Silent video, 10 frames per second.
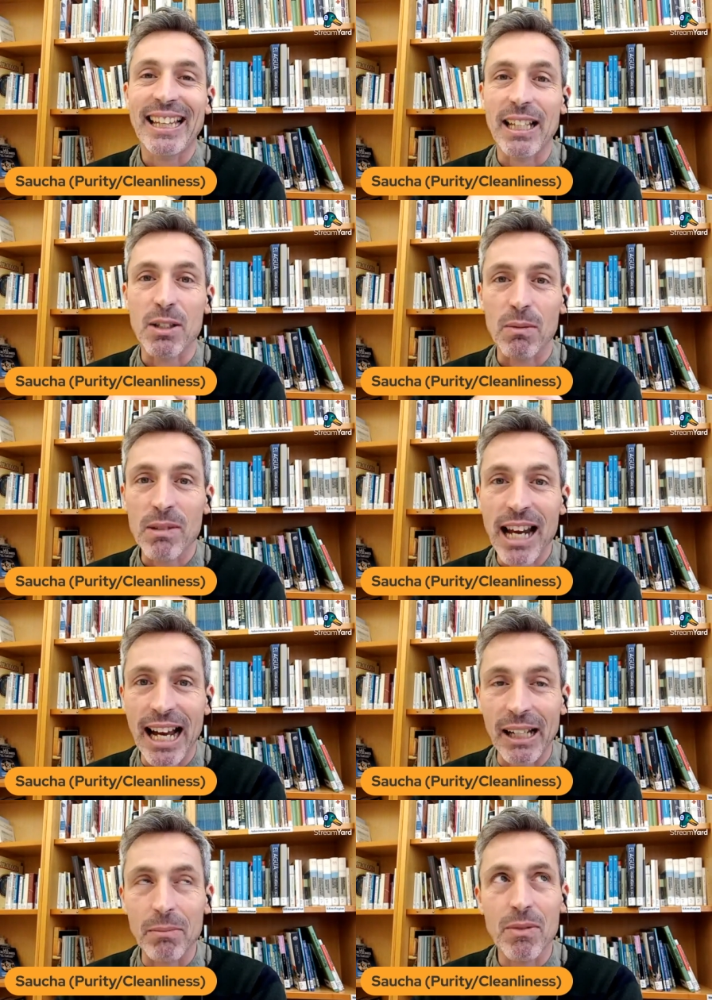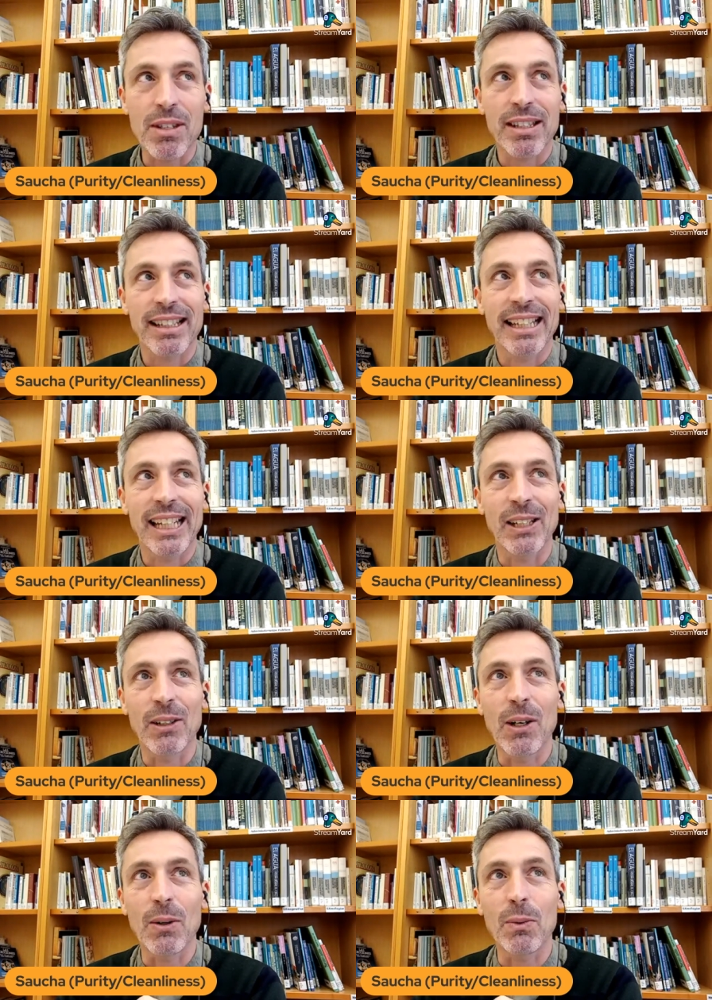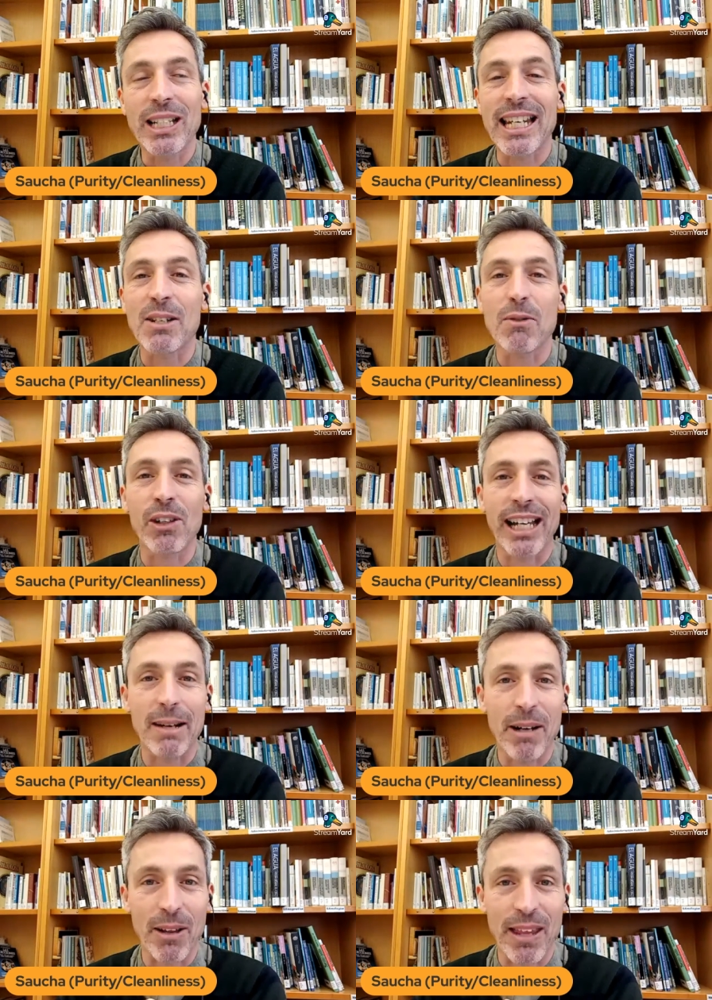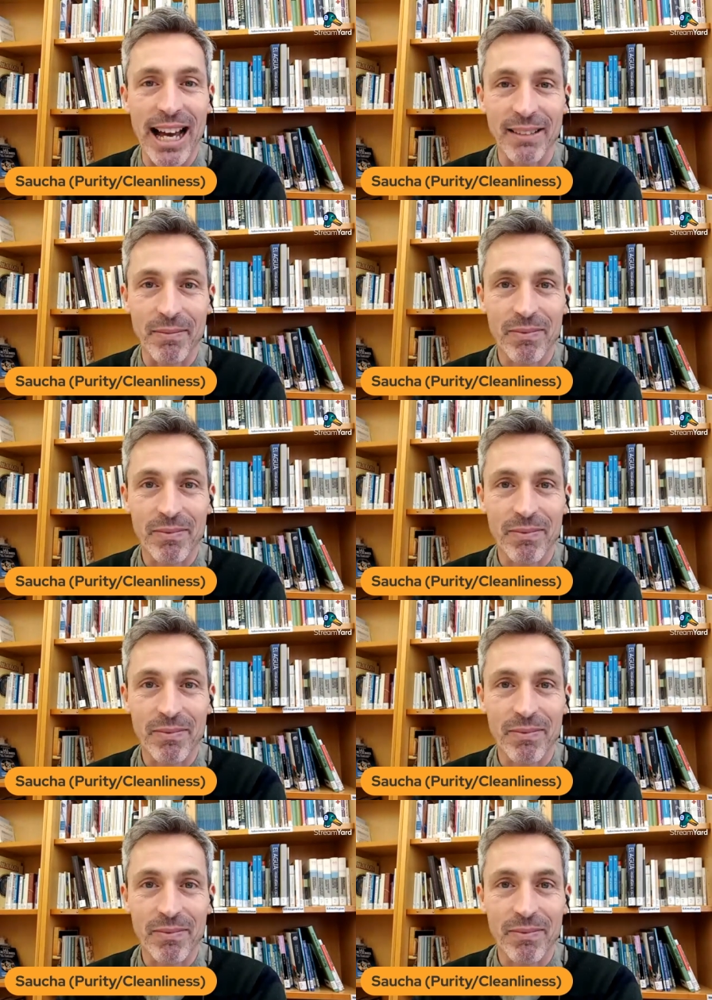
that sometimes you know we tend to forget about that